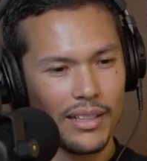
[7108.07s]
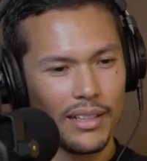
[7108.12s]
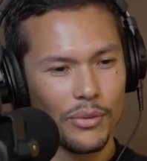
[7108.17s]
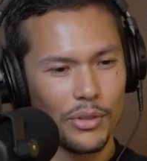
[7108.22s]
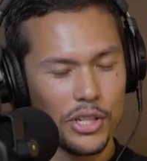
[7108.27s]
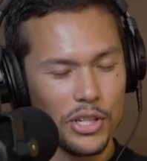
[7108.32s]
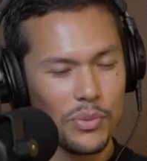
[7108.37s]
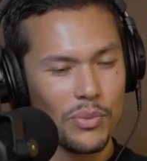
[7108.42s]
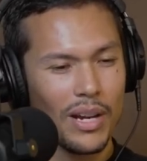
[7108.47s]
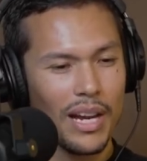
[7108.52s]

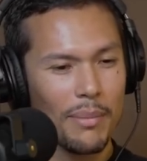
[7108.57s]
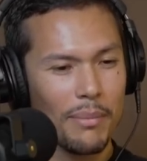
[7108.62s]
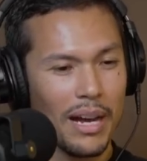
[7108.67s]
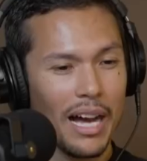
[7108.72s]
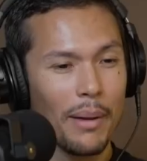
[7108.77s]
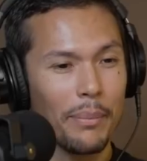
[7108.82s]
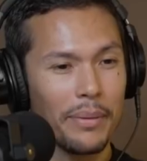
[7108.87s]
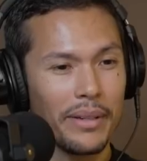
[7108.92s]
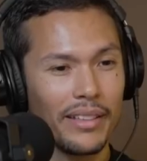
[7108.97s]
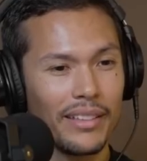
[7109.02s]
which is why I'm
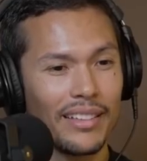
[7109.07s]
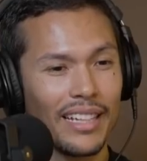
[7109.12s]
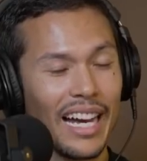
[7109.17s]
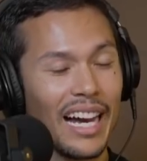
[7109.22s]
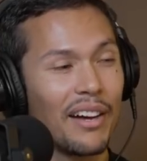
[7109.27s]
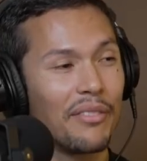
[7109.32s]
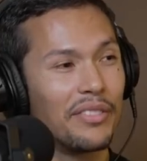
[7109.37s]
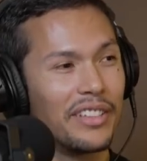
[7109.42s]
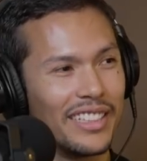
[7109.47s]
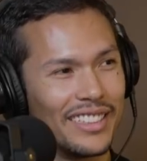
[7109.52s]
happy to
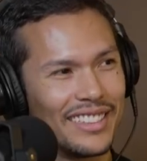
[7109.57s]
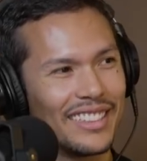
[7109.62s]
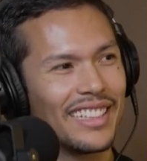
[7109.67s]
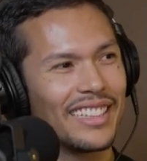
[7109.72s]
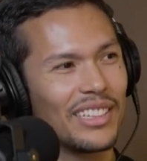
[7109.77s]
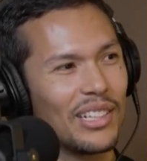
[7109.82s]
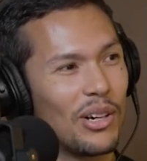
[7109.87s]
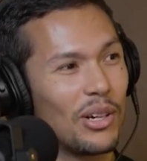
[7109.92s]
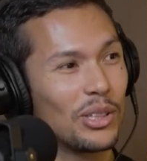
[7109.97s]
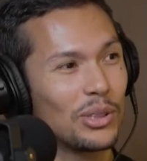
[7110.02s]
have these
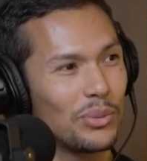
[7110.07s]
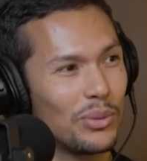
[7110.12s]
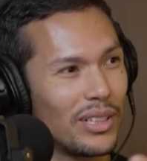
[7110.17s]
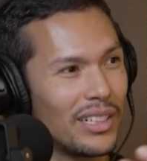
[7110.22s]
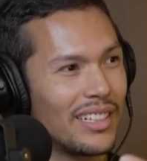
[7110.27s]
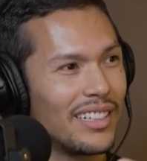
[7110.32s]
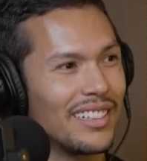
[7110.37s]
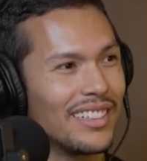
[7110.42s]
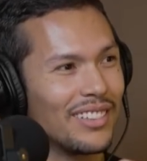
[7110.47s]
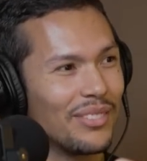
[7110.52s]
sit downs
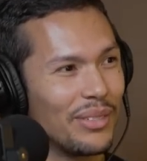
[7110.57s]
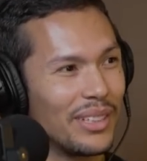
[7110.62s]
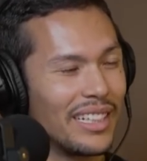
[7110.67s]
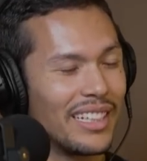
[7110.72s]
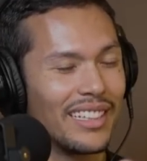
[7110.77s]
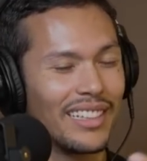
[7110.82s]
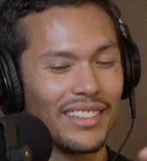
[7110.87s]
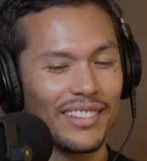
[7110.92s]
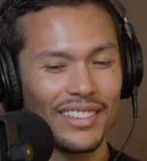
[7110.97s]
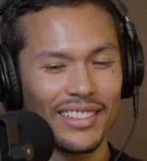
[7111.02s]
where we
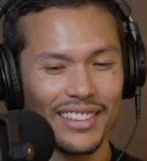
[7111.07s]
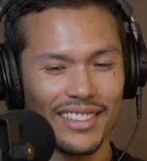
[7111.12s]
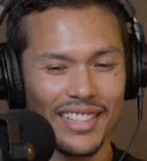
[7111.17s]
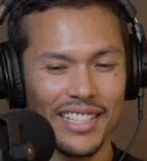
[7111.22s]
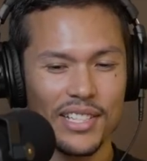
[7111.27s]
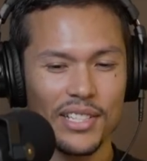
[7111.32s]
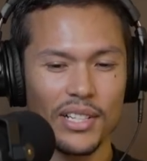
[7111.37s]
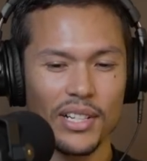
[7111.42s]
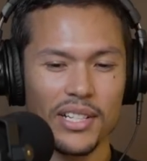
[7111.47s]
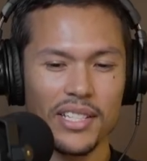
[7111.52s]
can
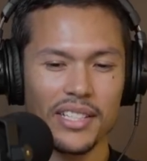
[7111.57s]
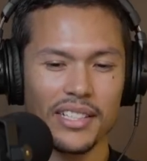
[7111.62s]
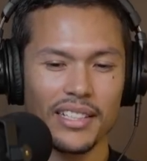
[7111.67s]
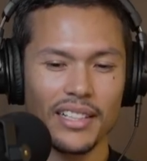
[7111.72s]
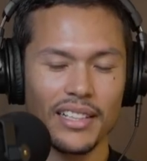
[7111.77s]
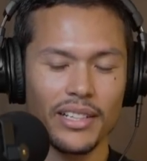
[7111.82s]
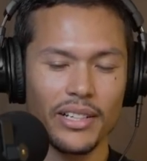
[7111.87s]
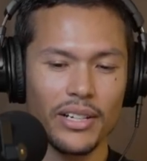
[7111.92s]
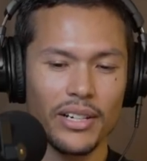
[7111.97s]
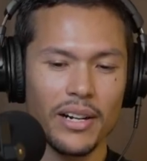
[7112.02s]
discuss and
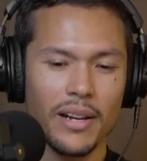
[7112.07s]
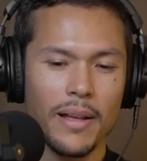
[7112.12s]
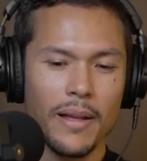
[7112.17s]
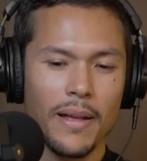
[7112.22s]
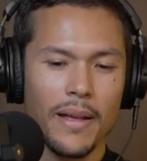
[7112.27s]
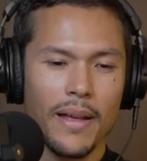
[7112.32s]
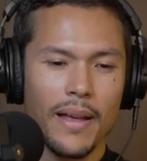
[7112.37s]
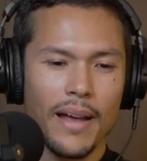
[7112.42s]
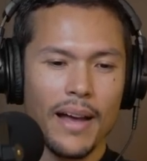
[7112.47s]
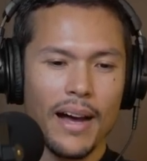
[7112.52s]
clear.
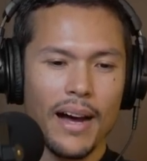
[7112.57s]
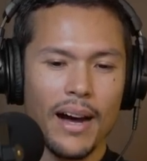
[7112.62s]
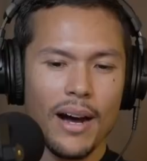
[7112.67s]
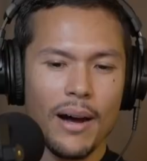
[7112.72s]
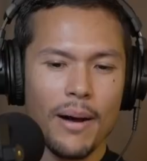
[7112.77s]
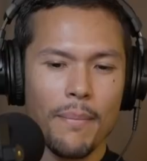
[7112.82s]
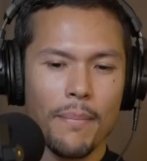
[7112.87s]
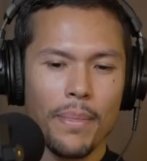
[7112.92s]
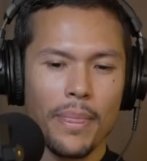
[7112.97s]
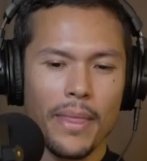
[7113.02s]

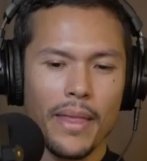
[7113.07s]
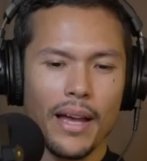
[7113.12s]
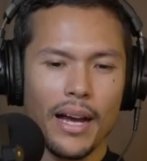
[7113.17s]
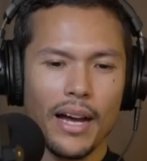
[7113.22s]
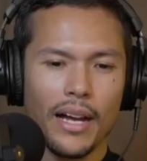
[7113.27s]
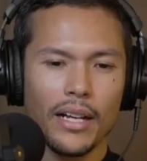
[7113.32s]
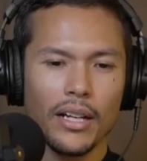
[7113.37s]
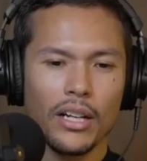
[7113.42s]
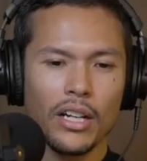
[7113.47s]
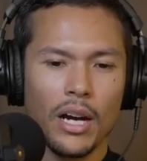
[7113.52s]
A
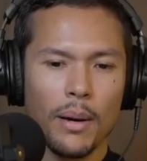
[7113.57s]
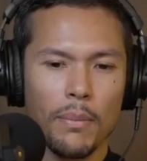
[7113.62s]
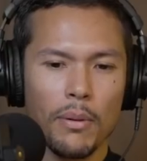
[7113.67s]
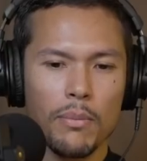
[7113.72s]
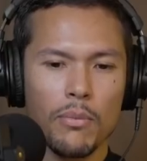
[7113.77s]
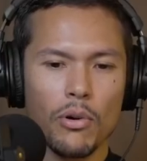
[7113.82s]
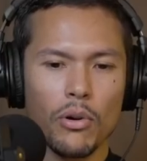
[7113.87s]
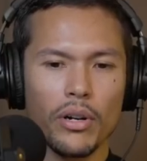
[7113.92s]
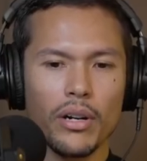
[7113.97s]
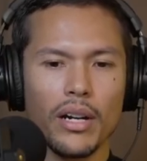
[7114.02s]
couple
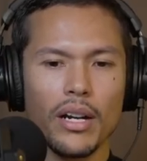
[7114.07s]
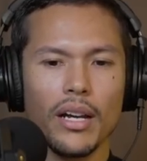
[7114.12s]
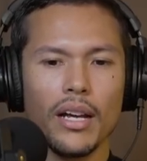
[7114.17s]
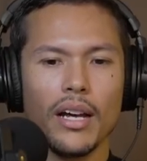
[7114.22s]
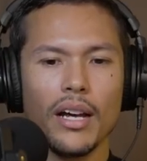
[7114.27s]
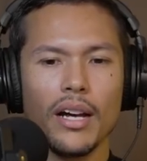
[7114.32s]
more.